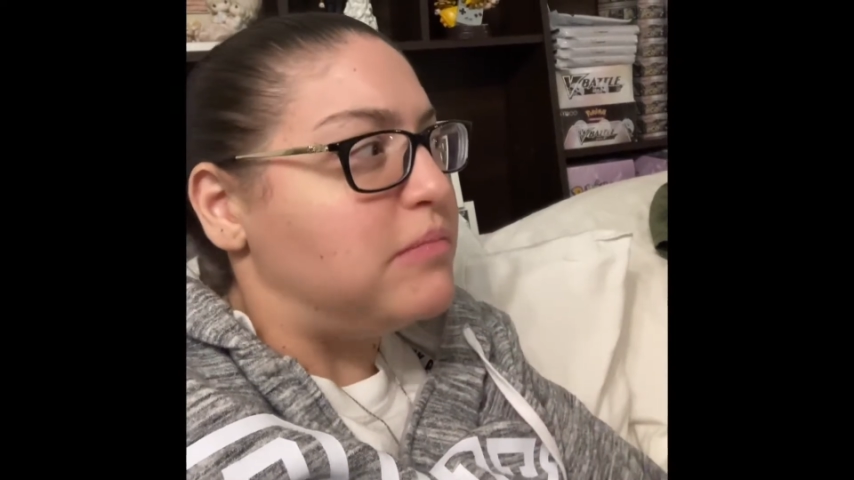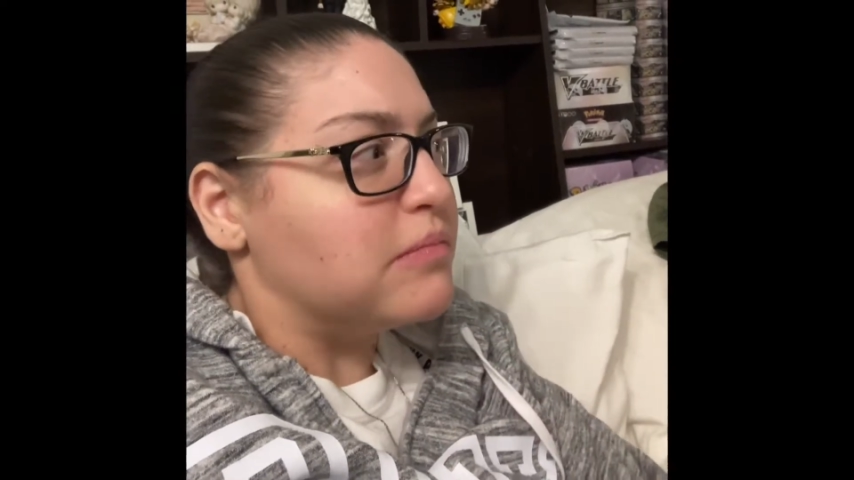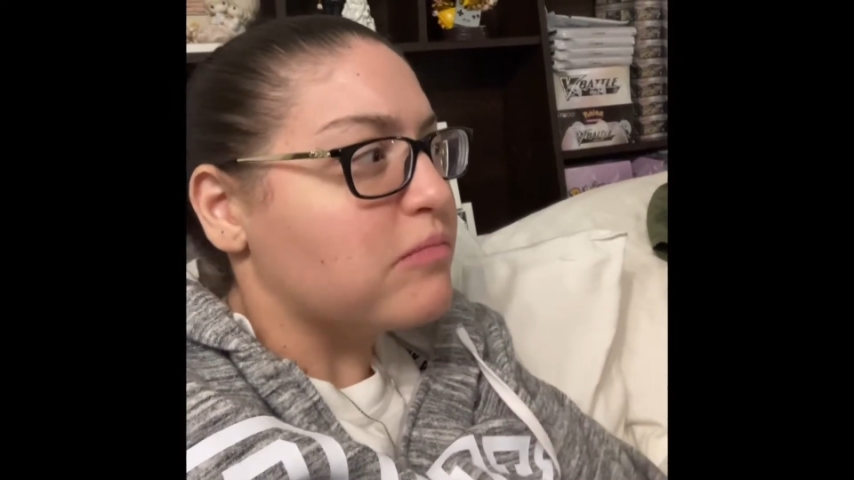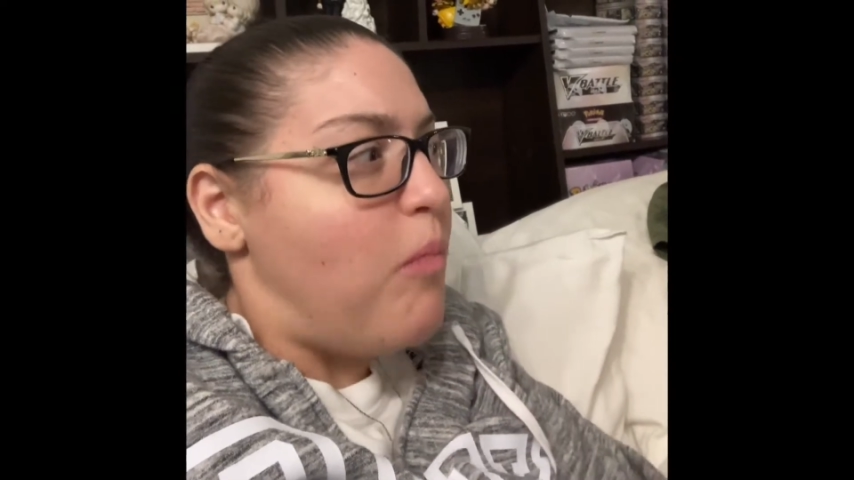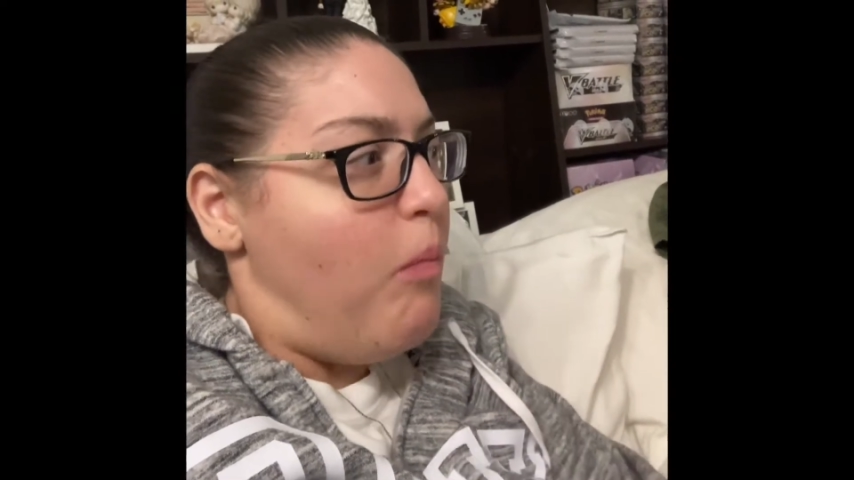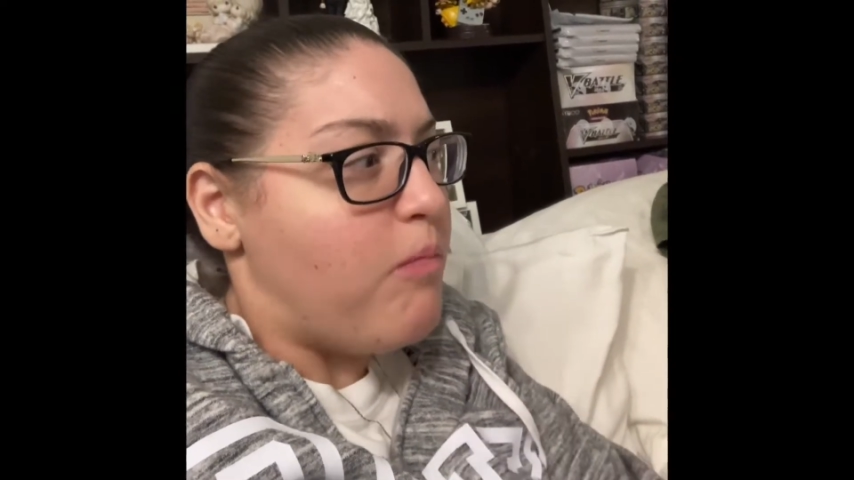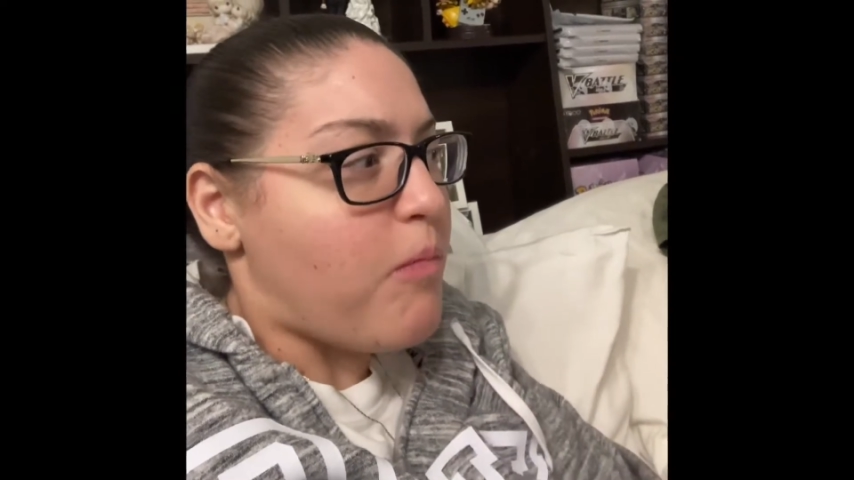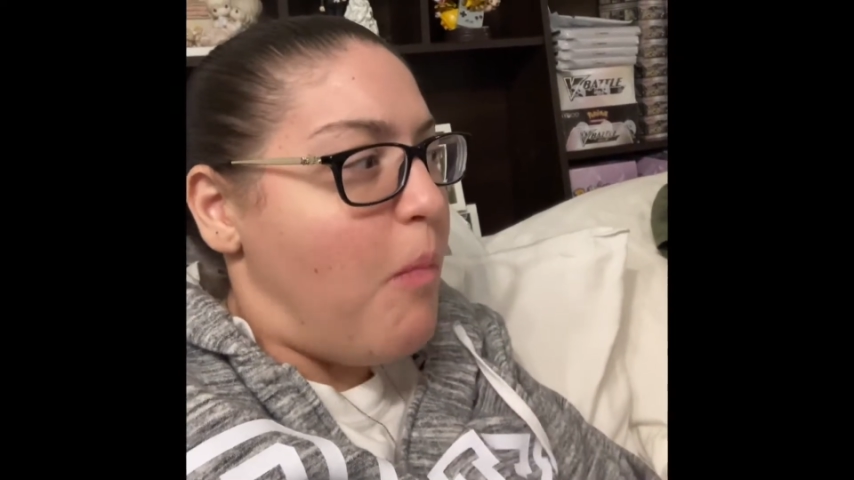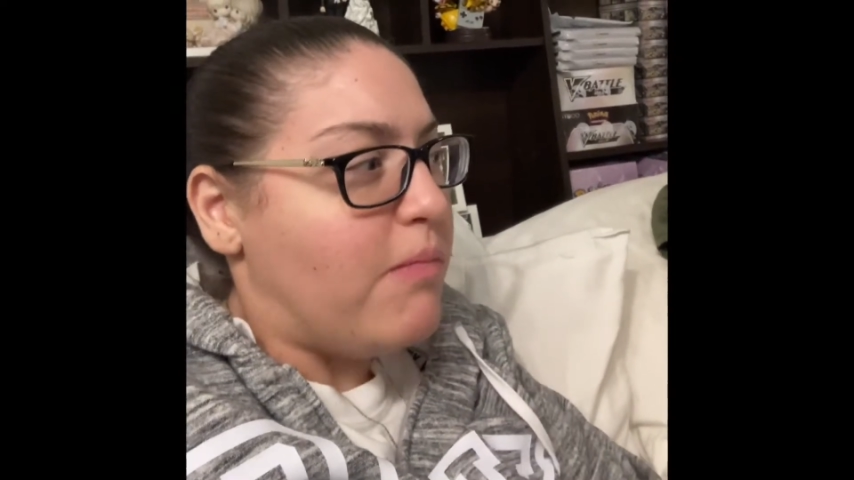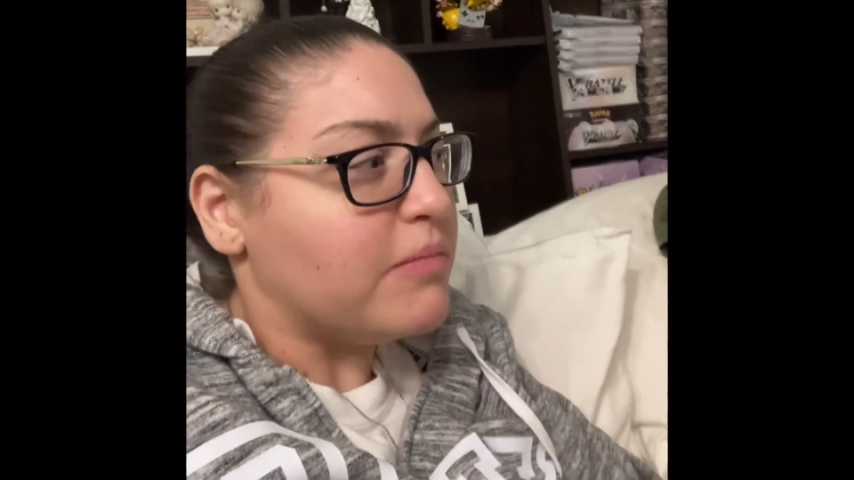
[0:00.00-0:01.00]
coffee.
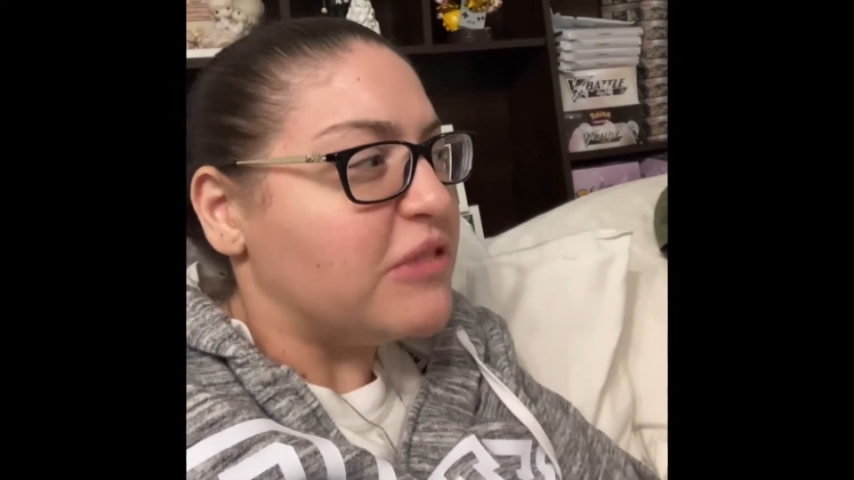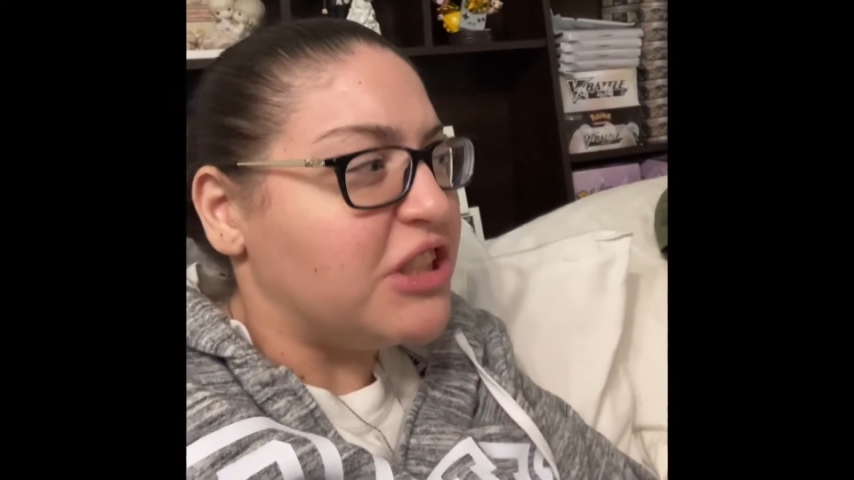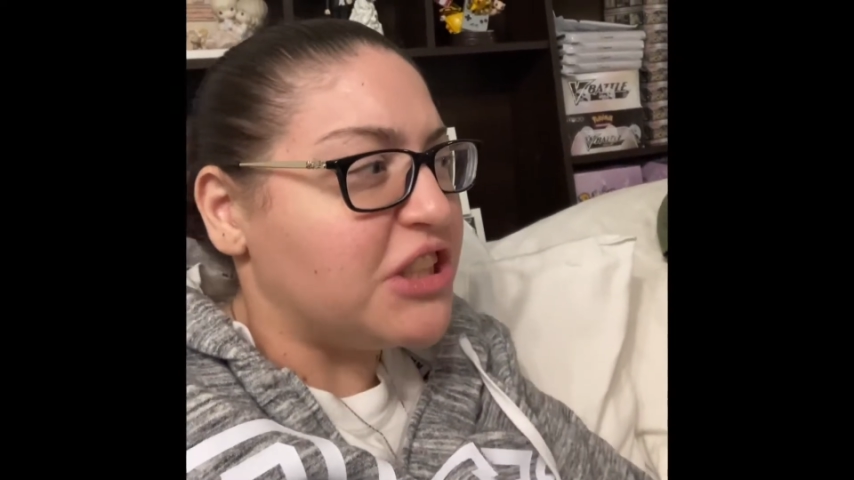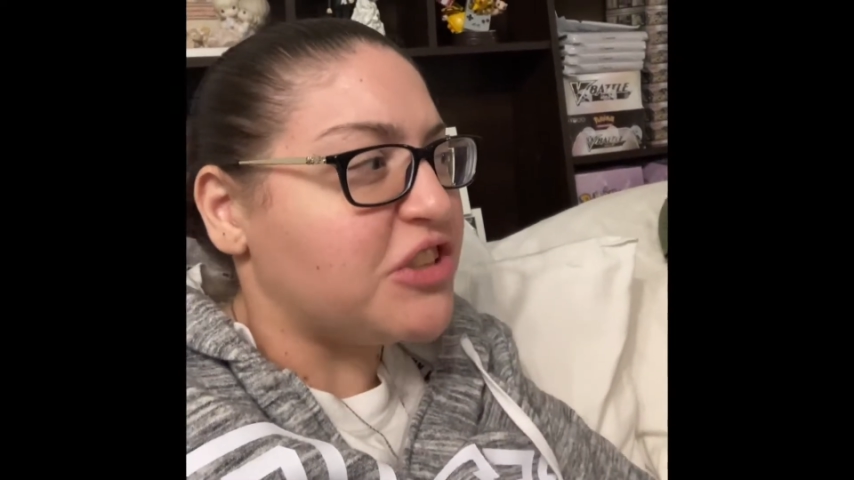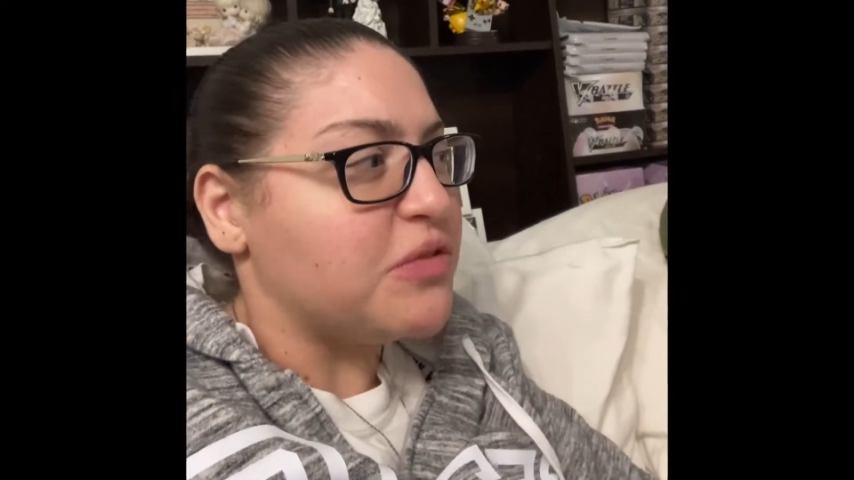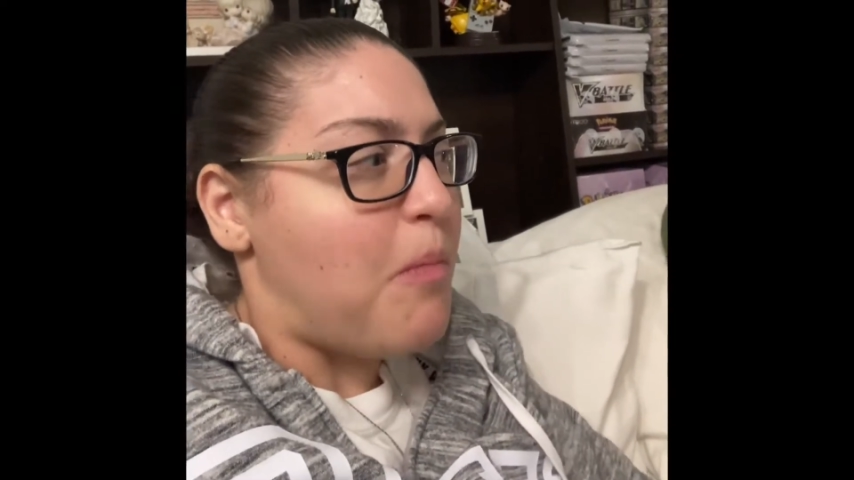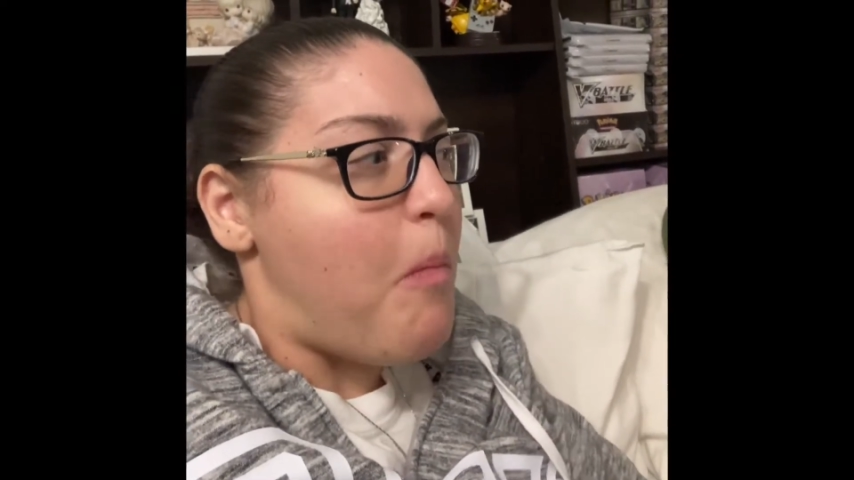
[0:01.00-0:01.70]
It is.